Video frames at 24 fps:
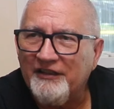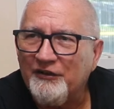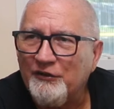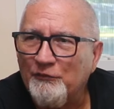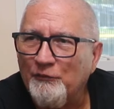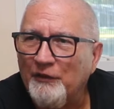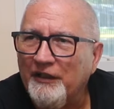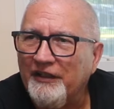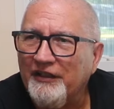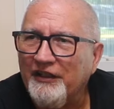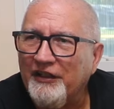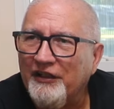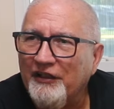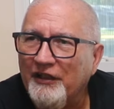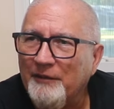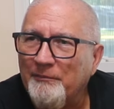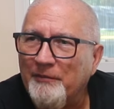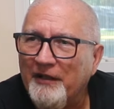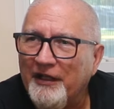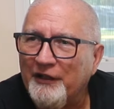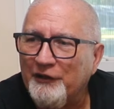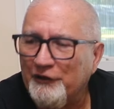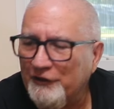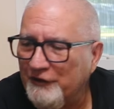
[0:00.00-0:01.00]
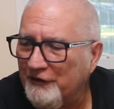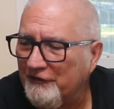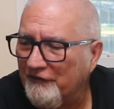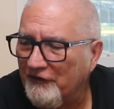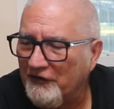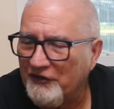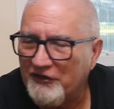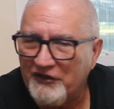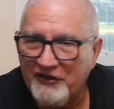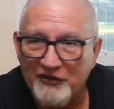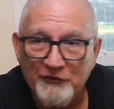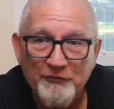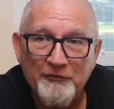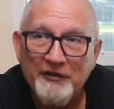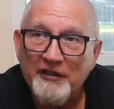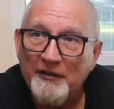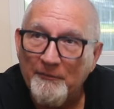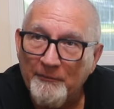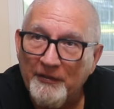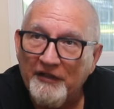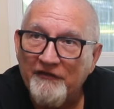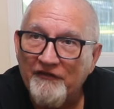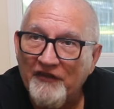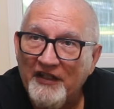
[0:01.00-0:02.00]
this one in the Harry Potter universe because we are
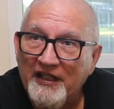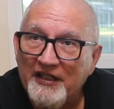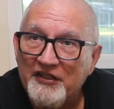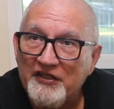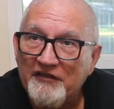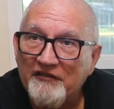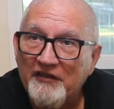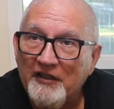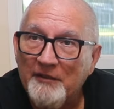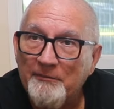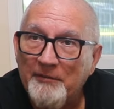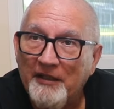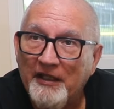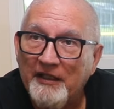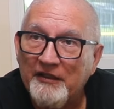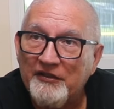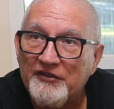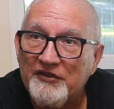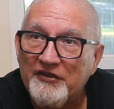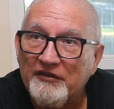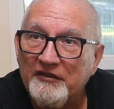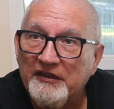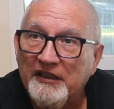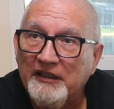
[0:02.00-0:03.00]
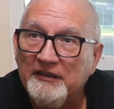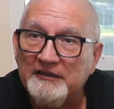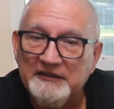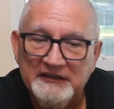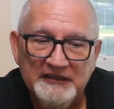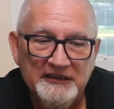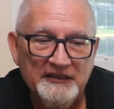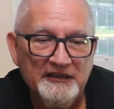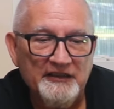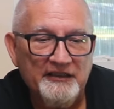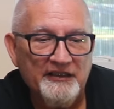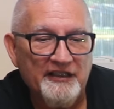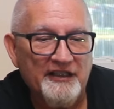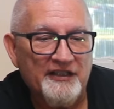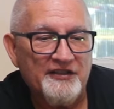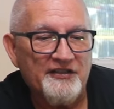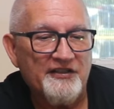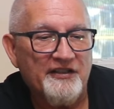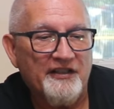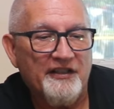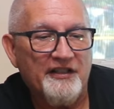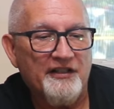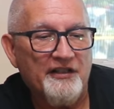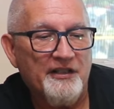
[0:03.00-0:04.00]
big fans of Harry Potter. So yeah,
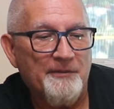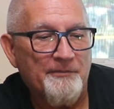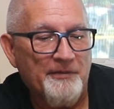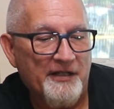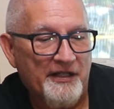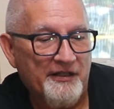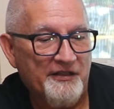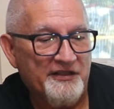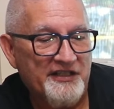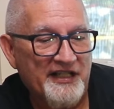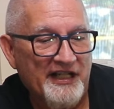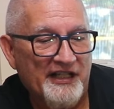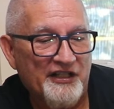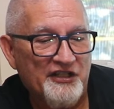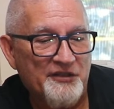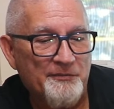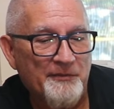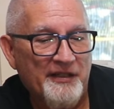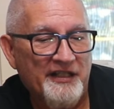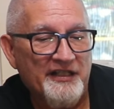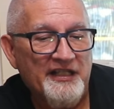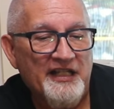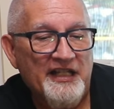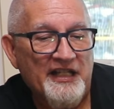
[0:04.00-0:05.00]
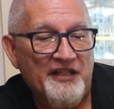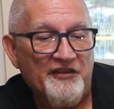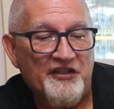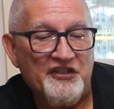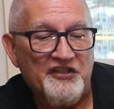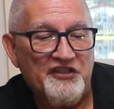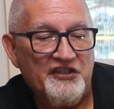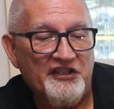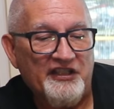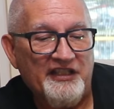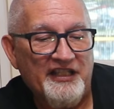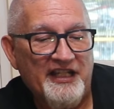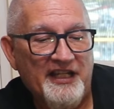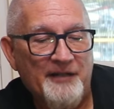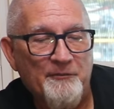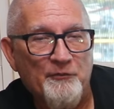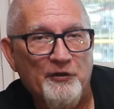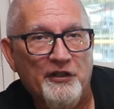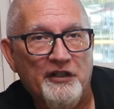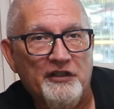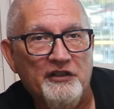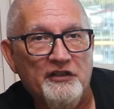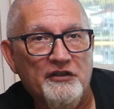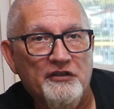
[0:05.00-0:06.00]
that's a uh, Harry Potter Talisman. This is a game
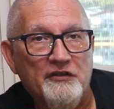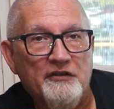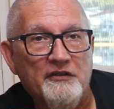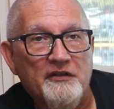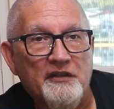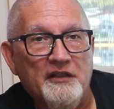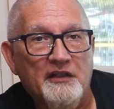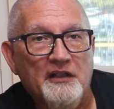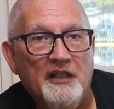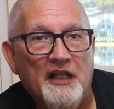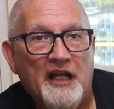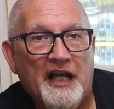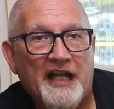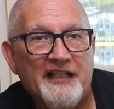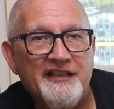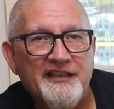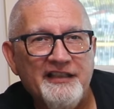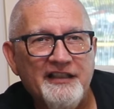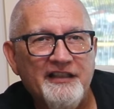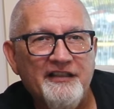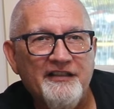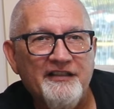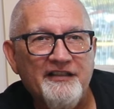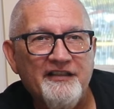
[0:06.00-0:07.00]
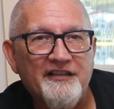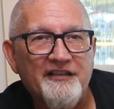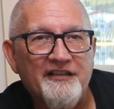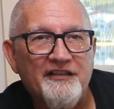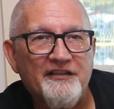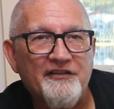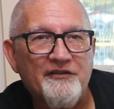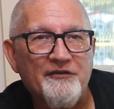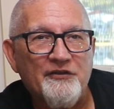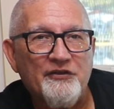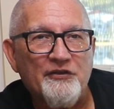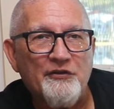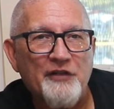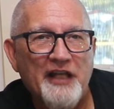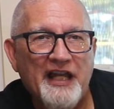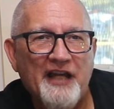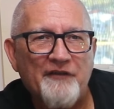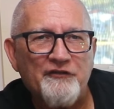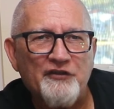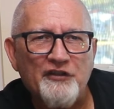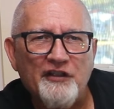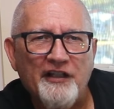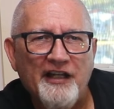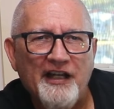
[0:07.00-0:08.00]
where you, I think, you
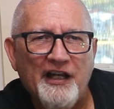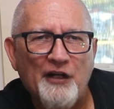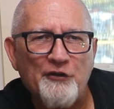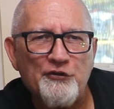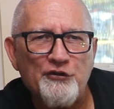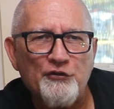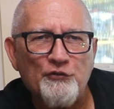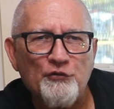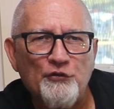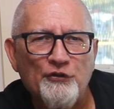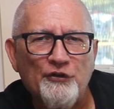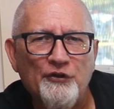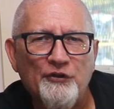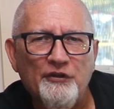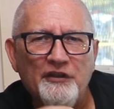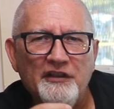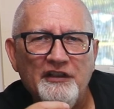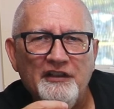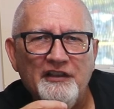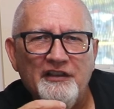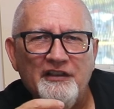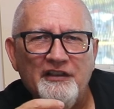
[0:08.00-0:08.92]
have to house rule